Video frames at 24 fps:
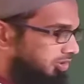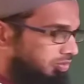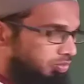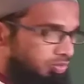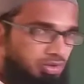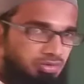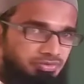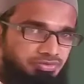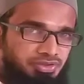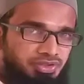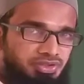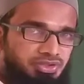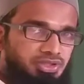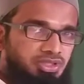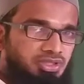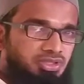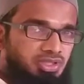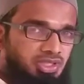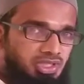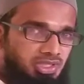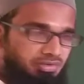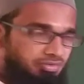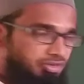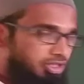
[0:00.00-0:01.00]
but one
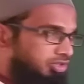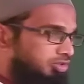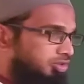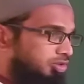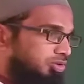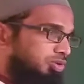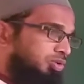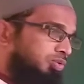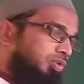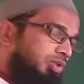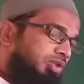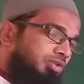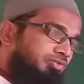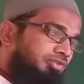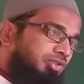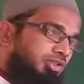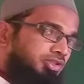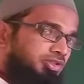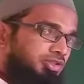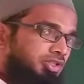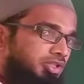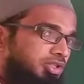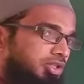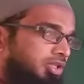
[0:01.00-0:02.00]
function and v is also one
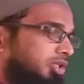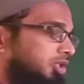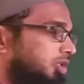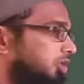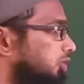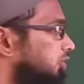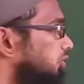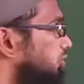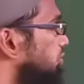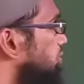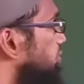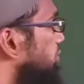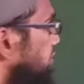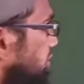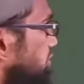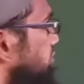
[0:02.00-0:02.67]
function. So he